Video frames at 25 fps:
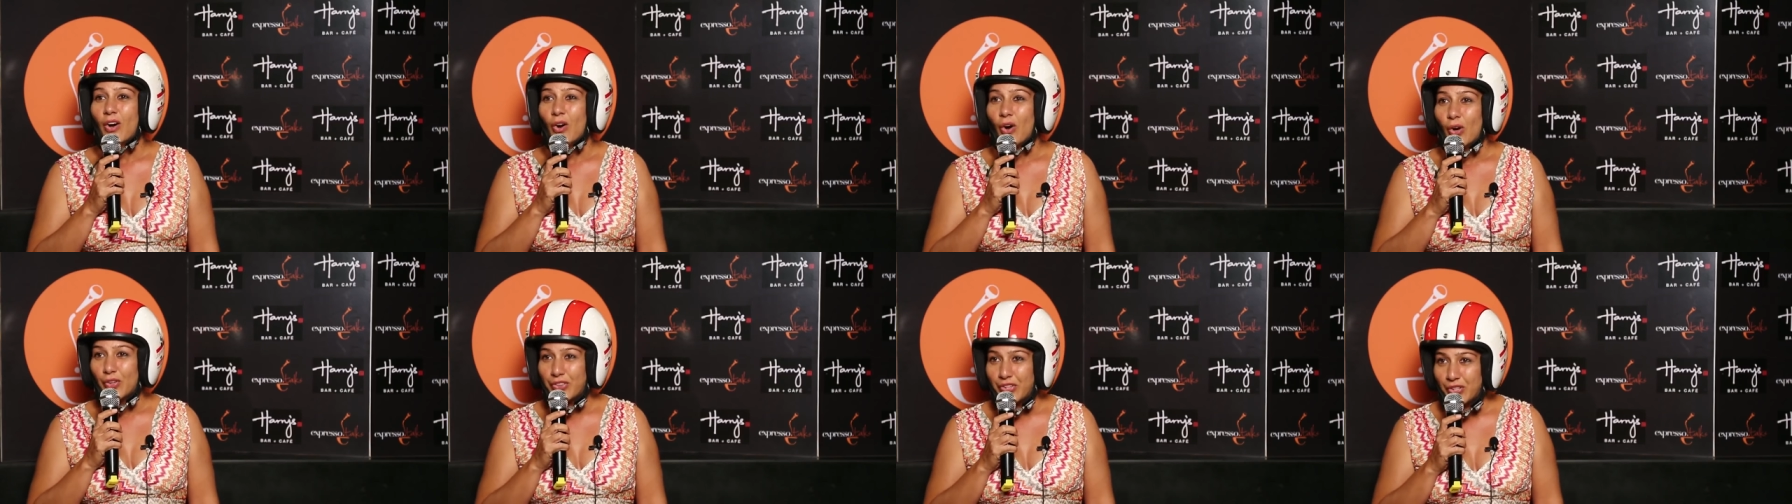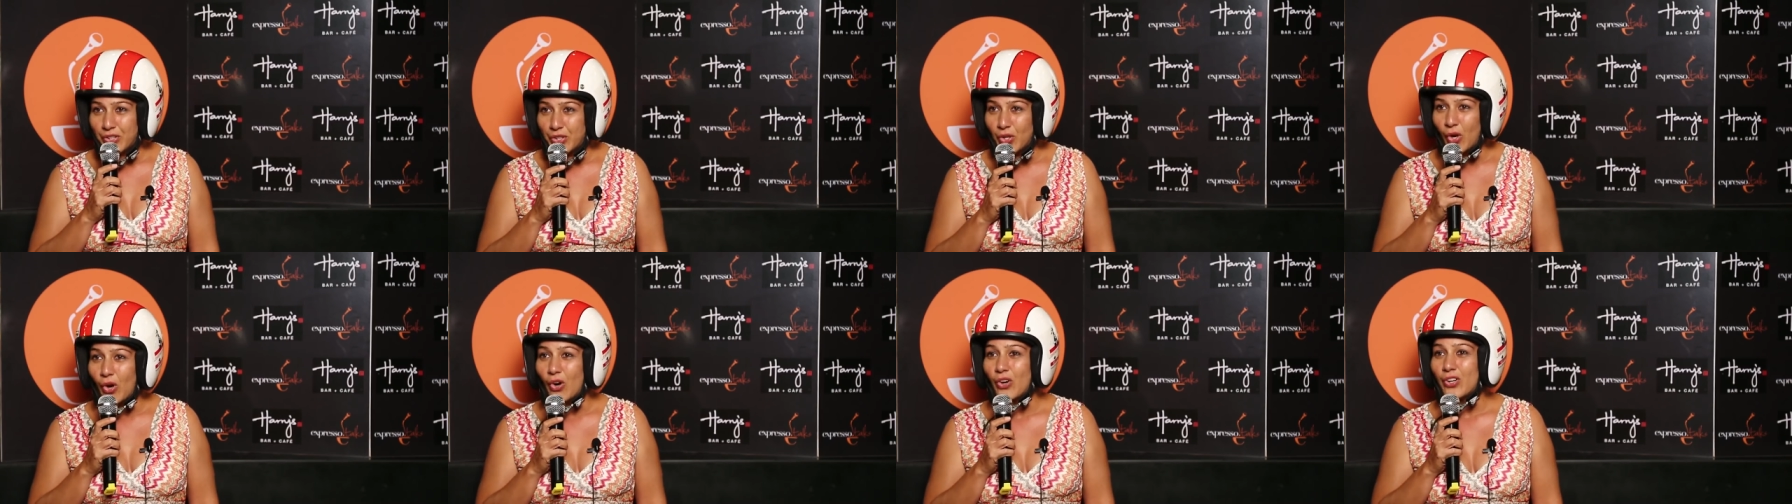
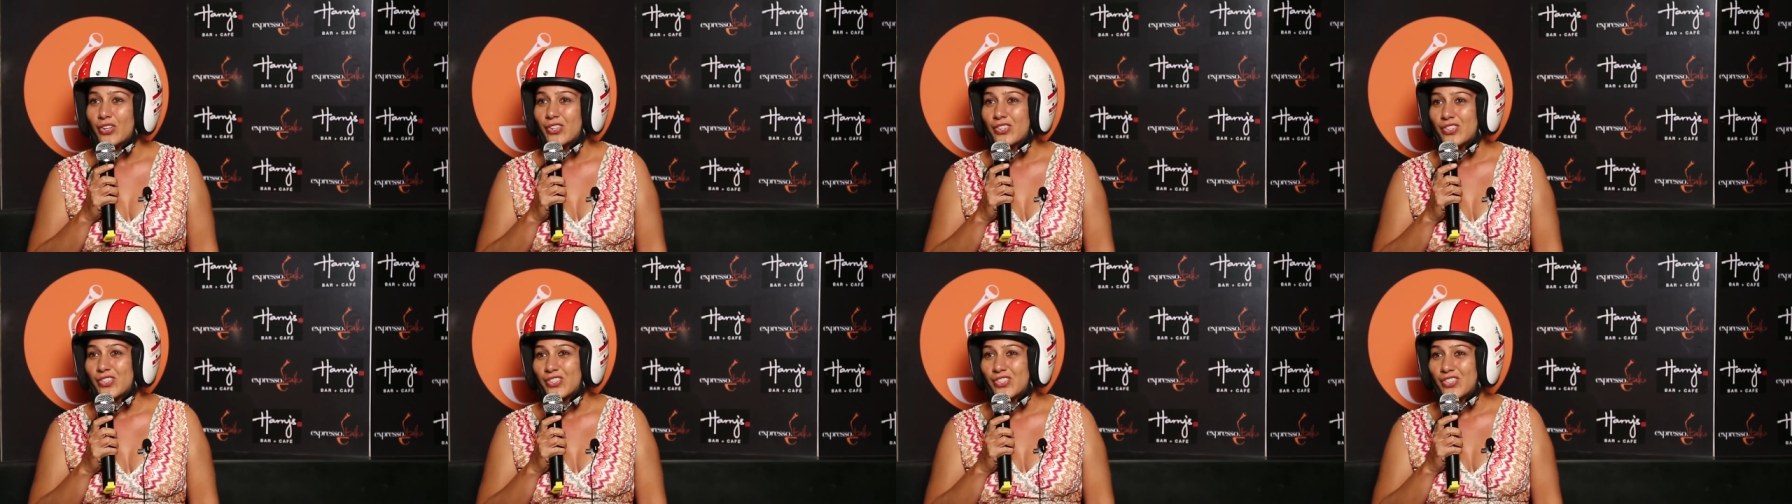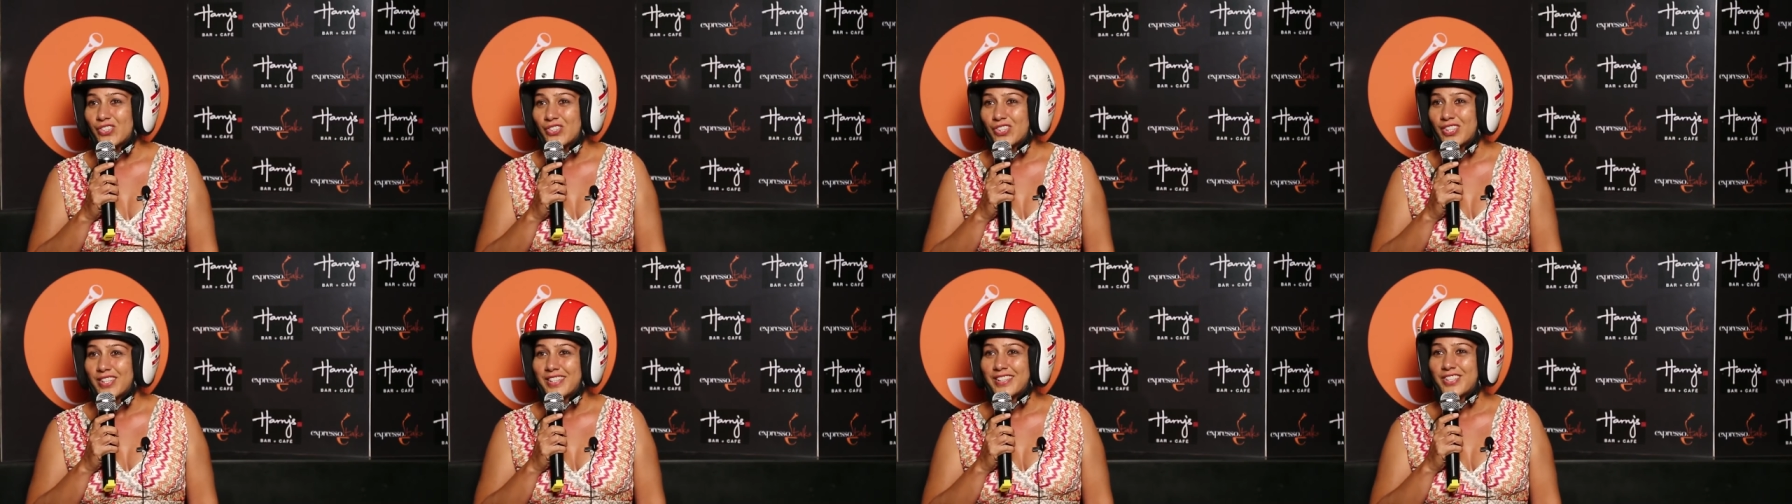
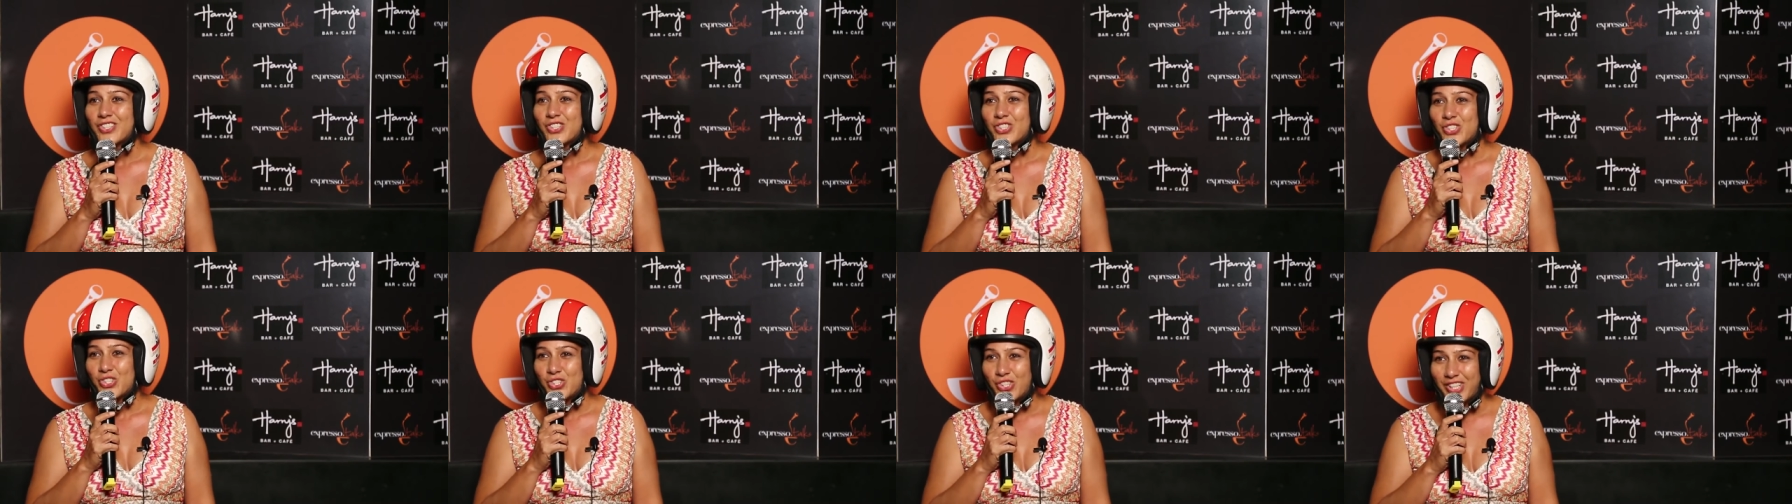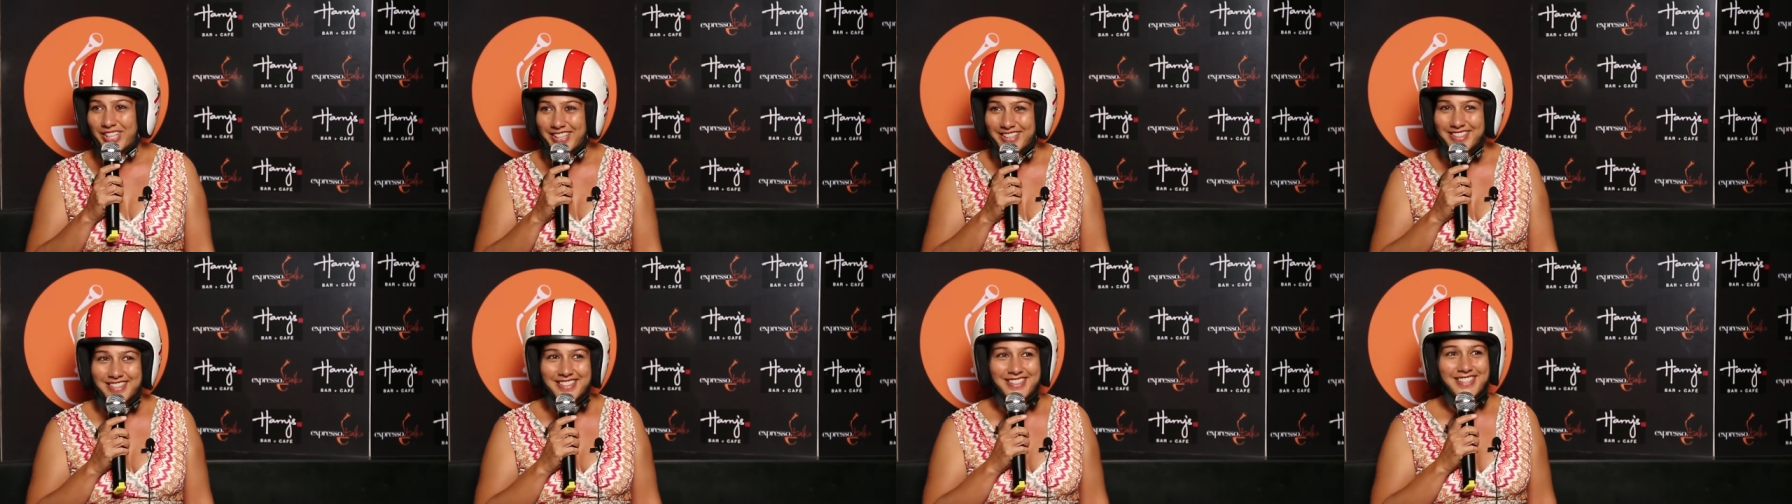orthodox,
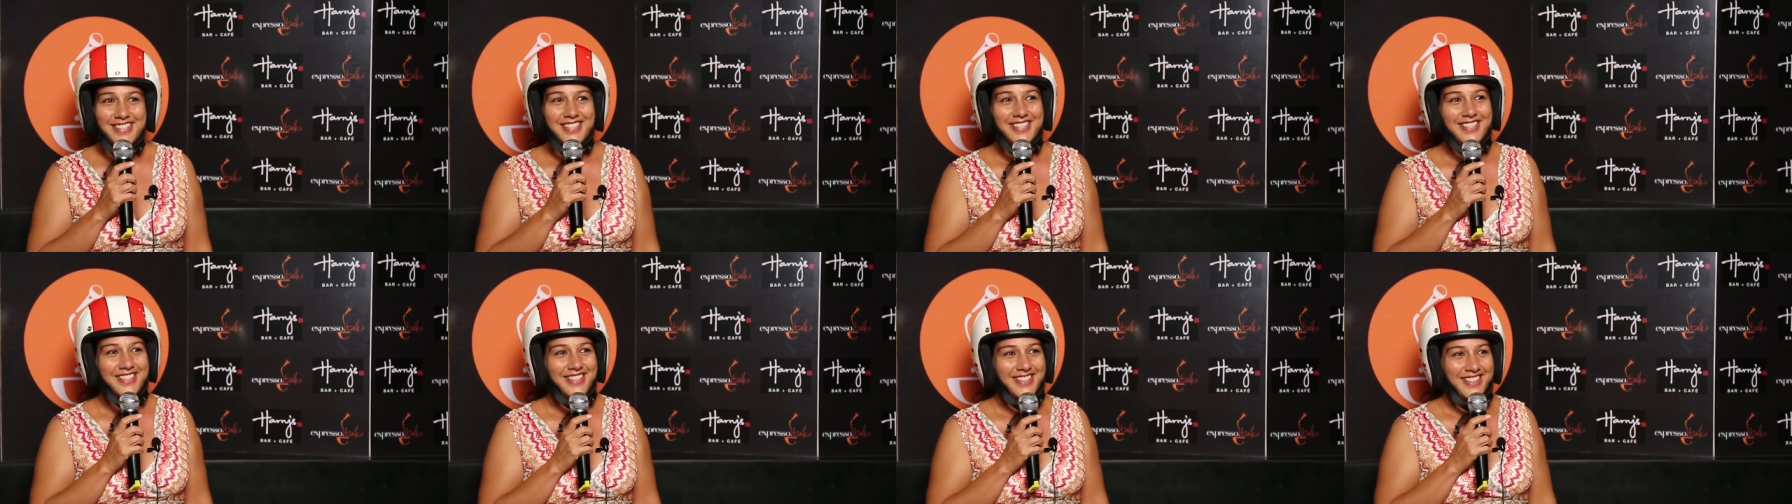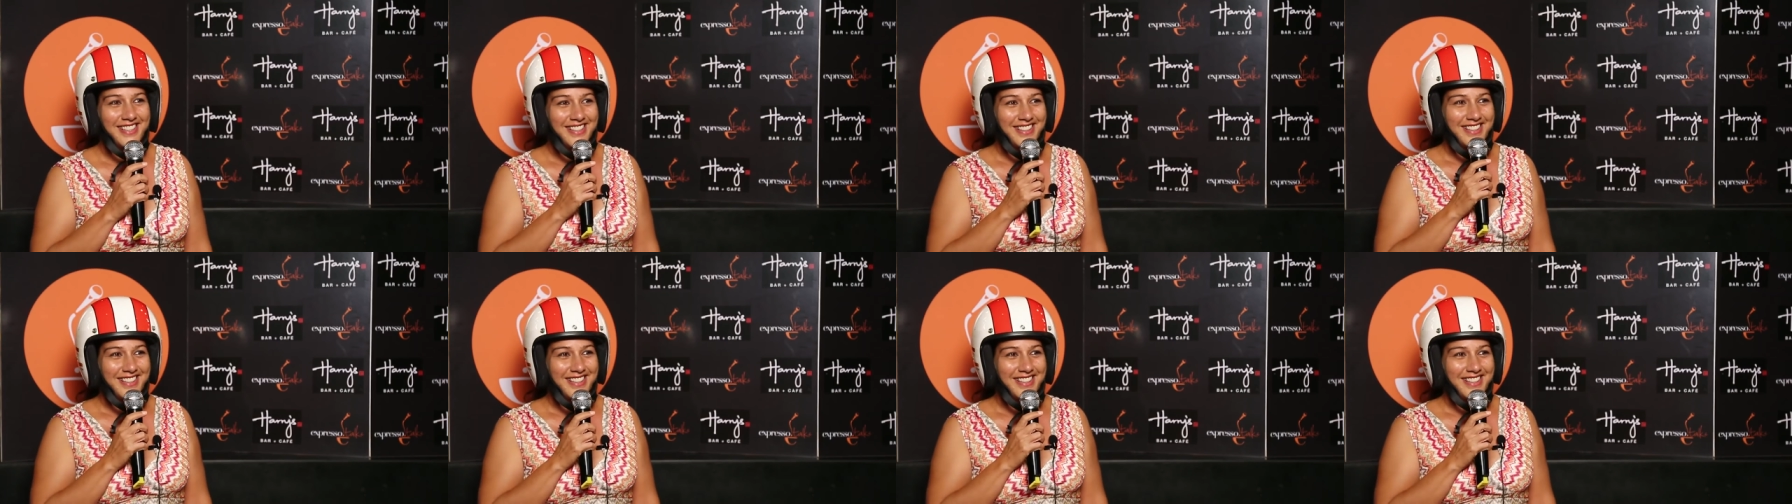strict,